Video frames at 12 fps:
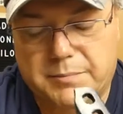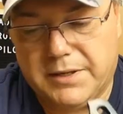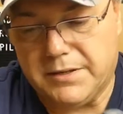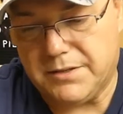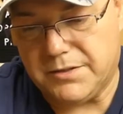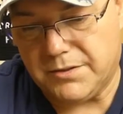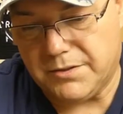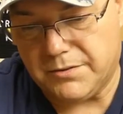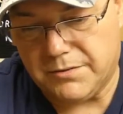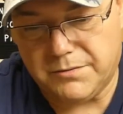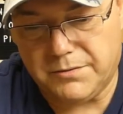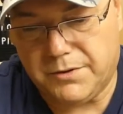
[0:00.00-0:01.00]

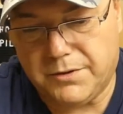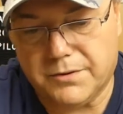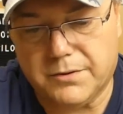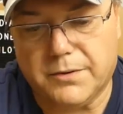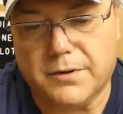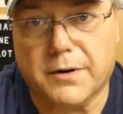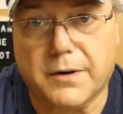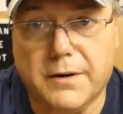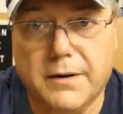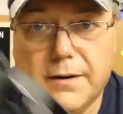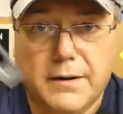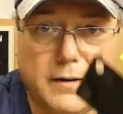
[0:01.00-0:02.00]
into
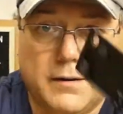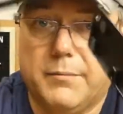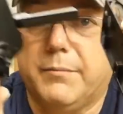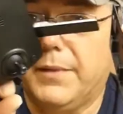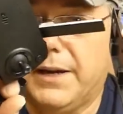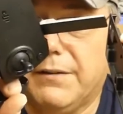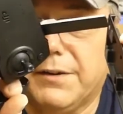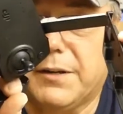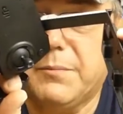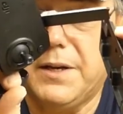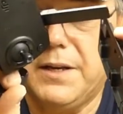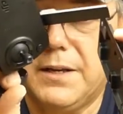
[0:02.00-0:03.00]
your
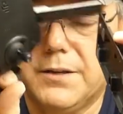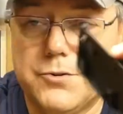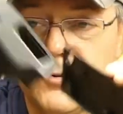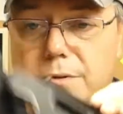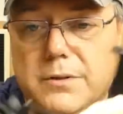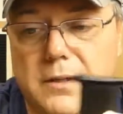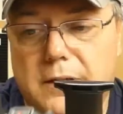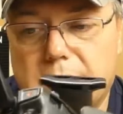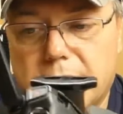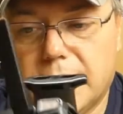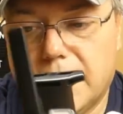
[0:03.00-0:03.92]
Mavic Mini controller.